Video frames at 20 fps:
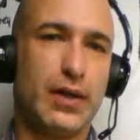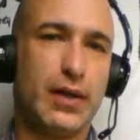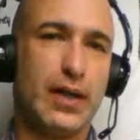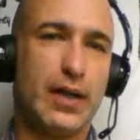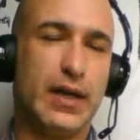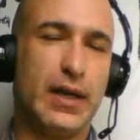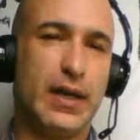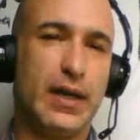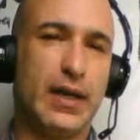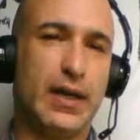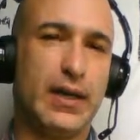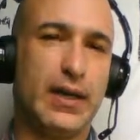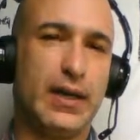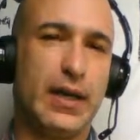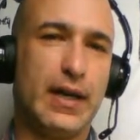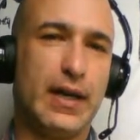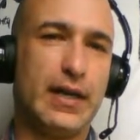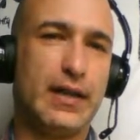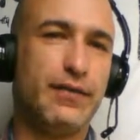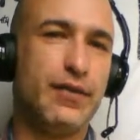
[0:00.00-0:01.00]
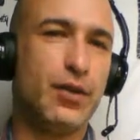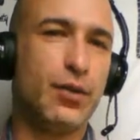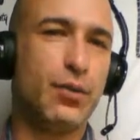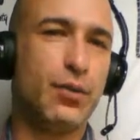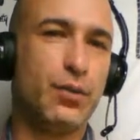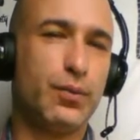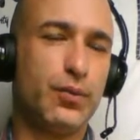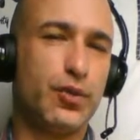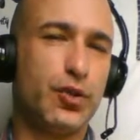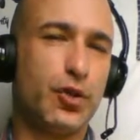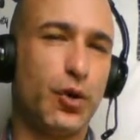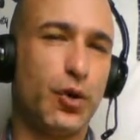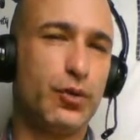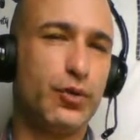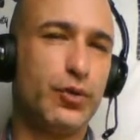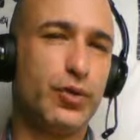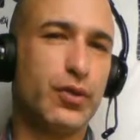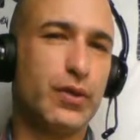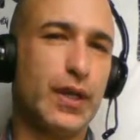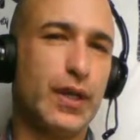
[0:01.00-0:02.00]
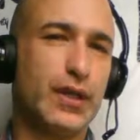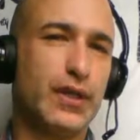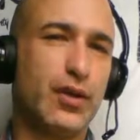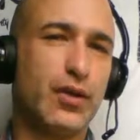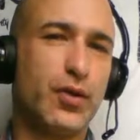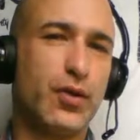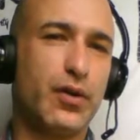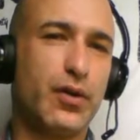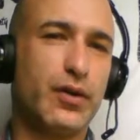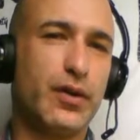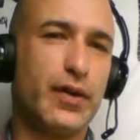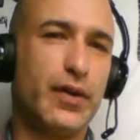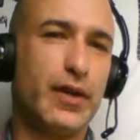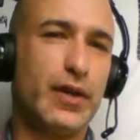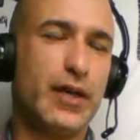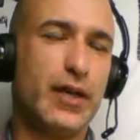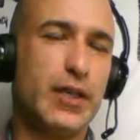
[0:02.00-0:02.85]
And if you chose to take the corner,